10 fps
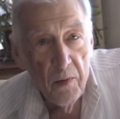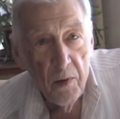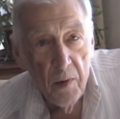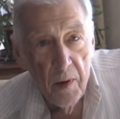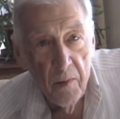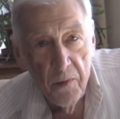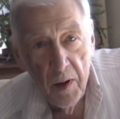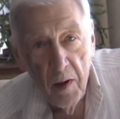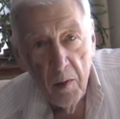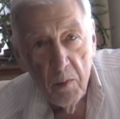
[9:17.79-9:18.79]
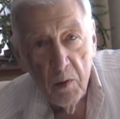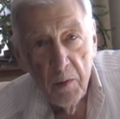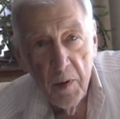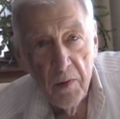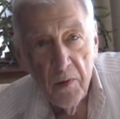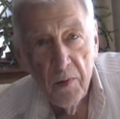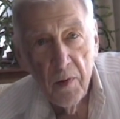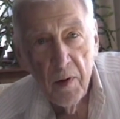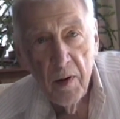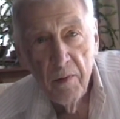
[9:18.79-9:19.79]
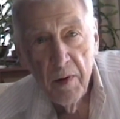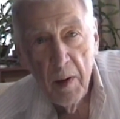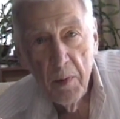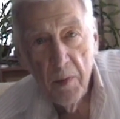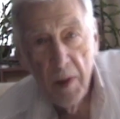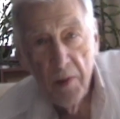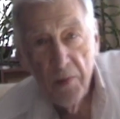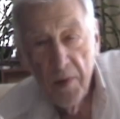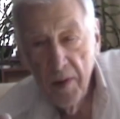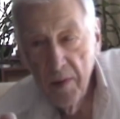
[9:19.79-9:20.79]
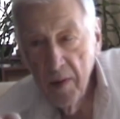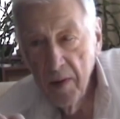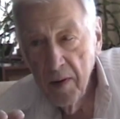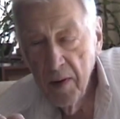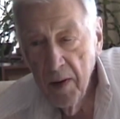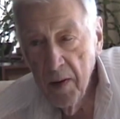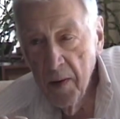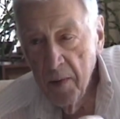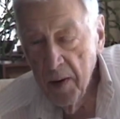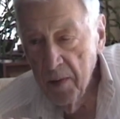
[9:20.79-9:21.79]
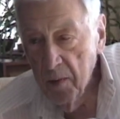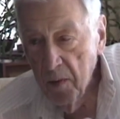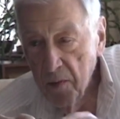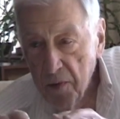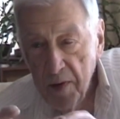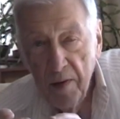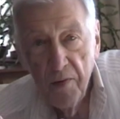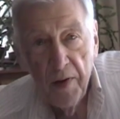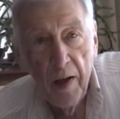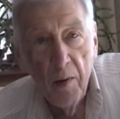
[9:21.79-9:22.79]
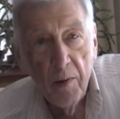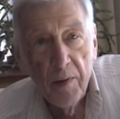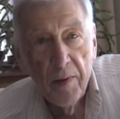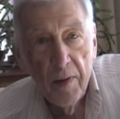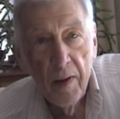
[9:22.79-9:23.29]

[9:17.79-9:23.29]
So the final movement just sort of evaporates, it all thins out,